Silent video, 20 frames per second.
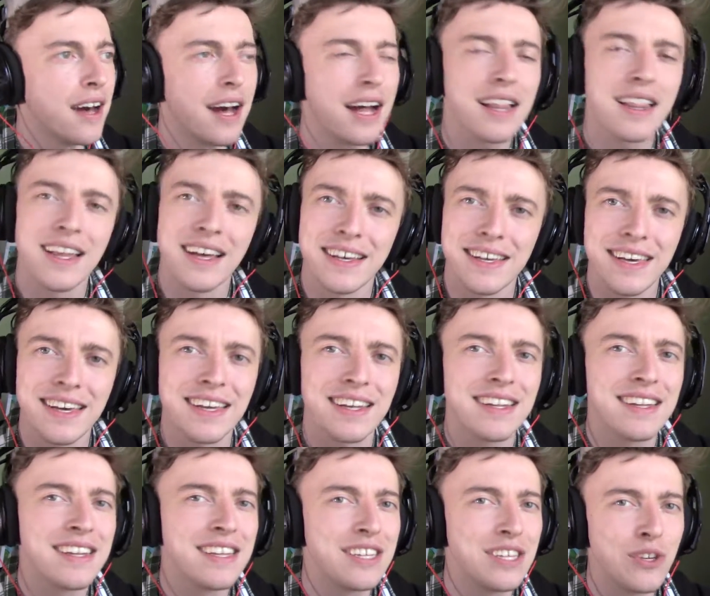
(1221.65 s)
I like it.
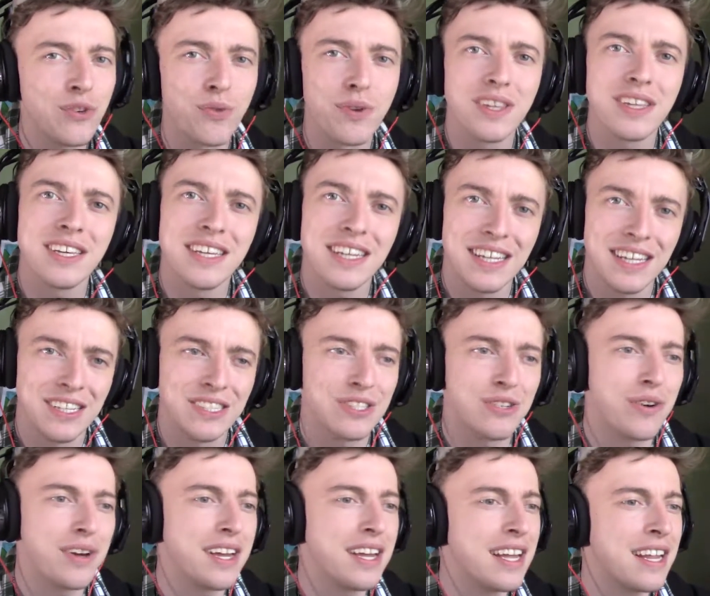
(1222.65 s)
You really get into
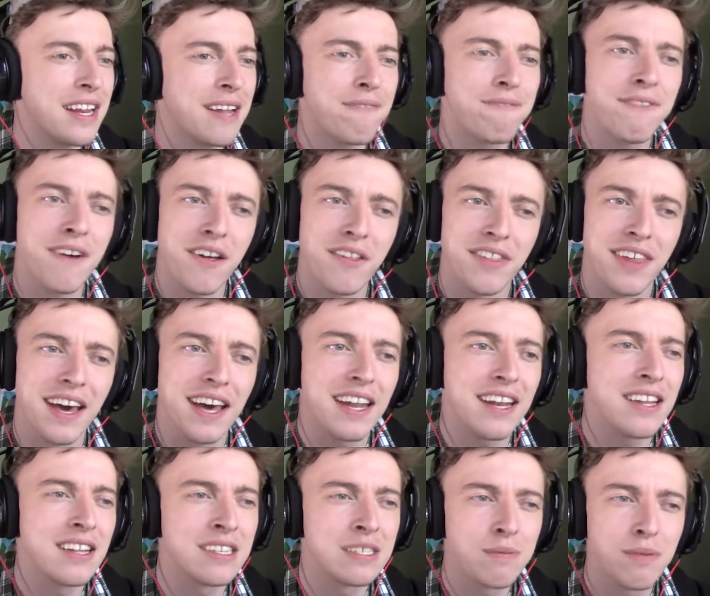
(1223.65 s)
it, and I felt that.
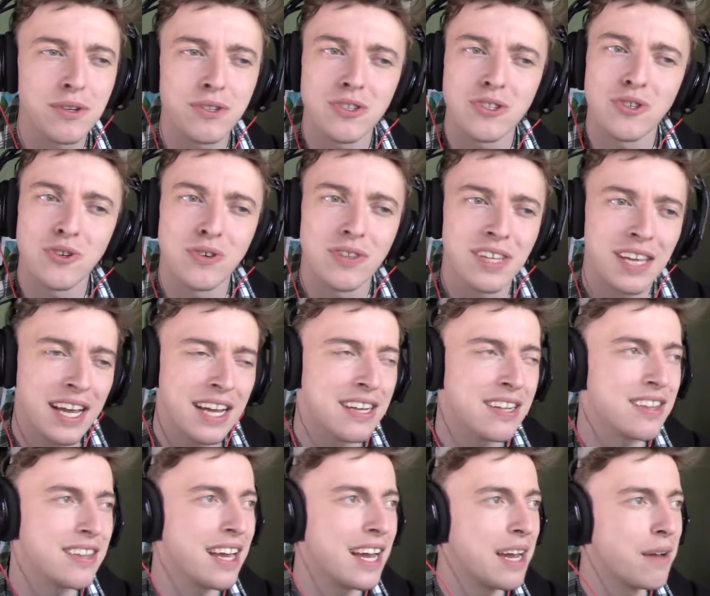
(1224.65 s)
Especially toward the end of
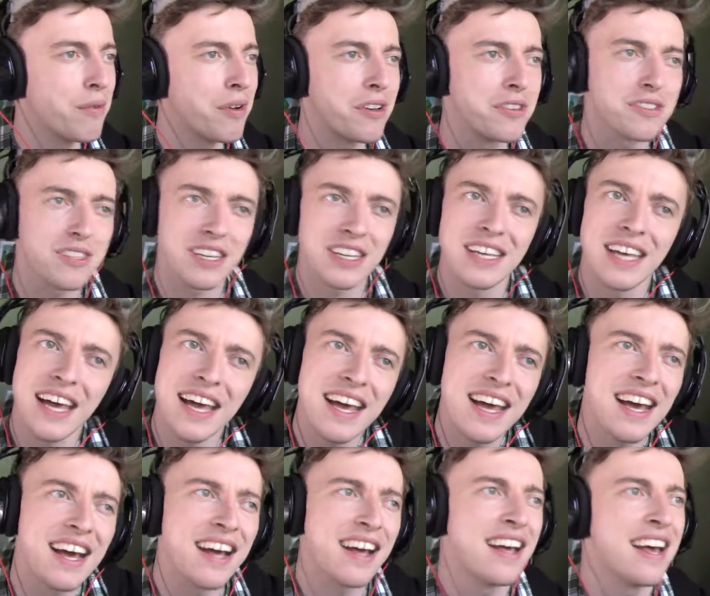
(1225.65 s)
the game, I was like,
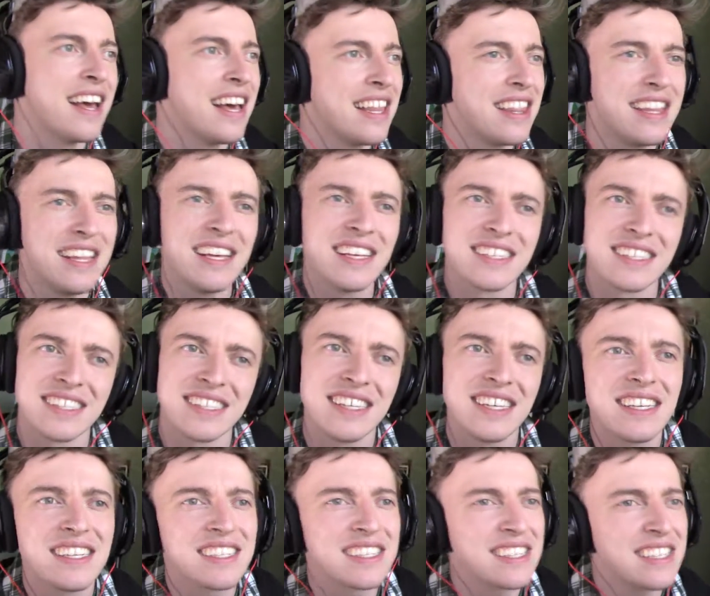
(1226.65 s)
yeah, this,
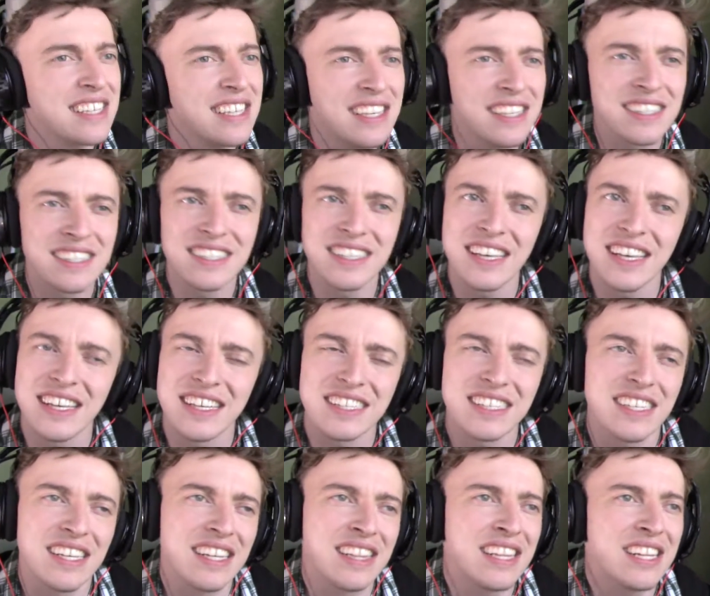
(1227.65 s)

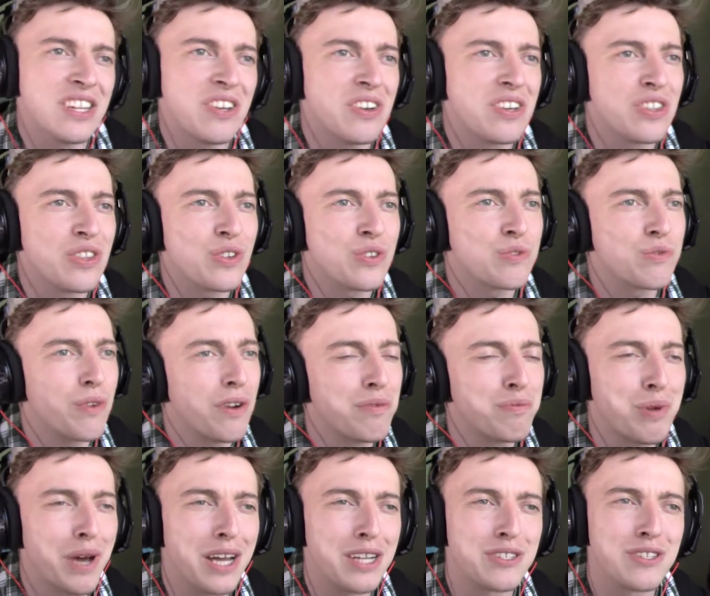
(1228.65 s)
and then you hit those rough
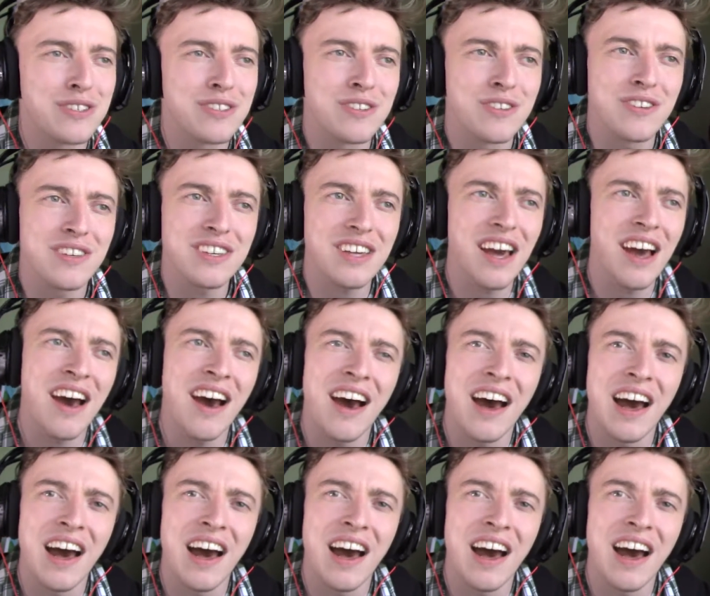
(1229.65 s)
patches, and you're like,